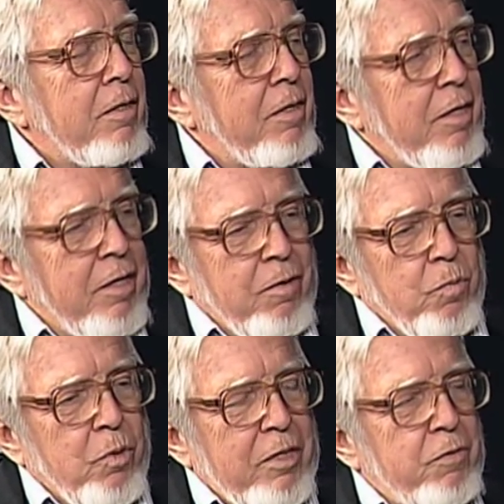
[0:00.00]

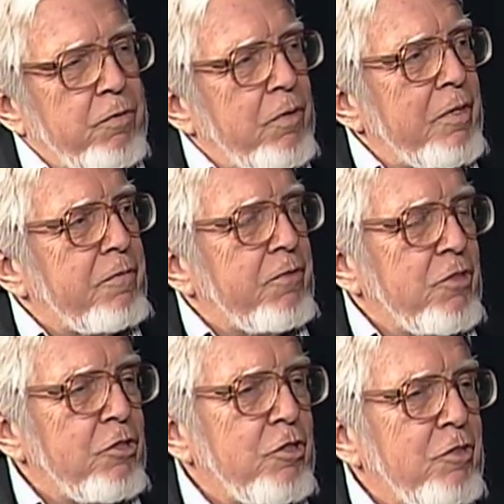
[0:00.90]
worked for the
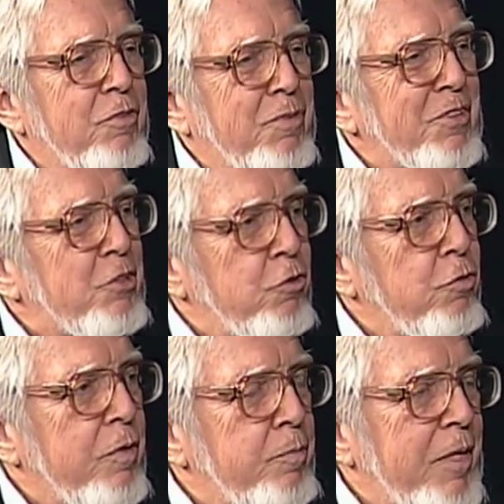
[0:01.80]
Physicians for
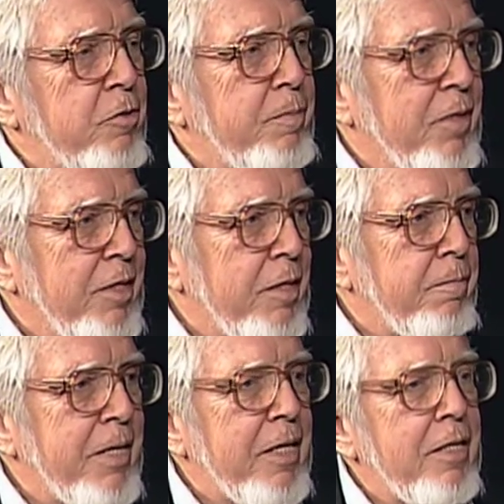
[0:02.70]
Social Responsibility
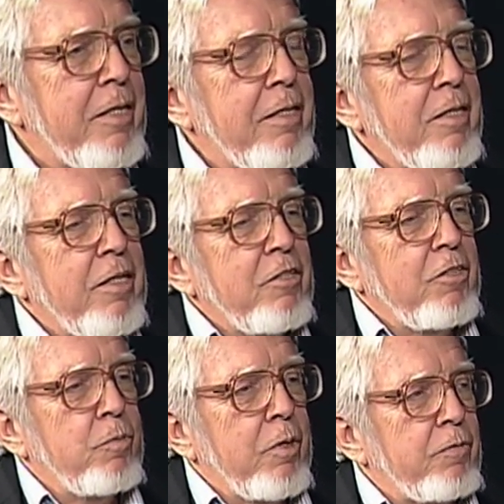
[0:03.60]
in Maine.
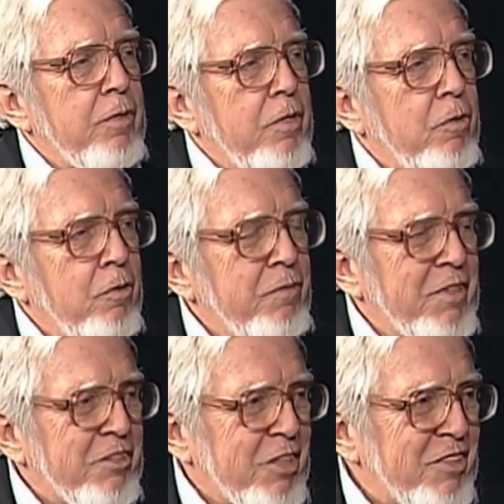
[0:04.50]
She'd worked for the
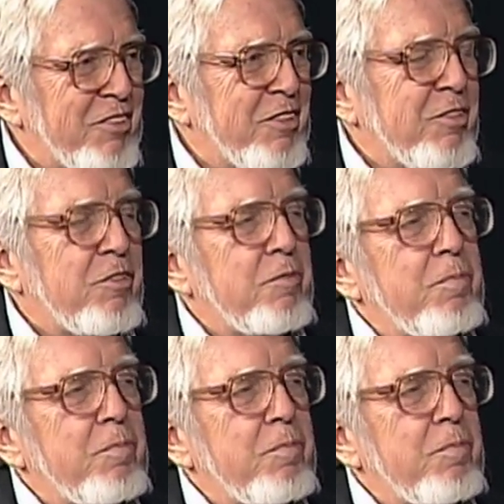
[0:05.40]
Coalfield Justice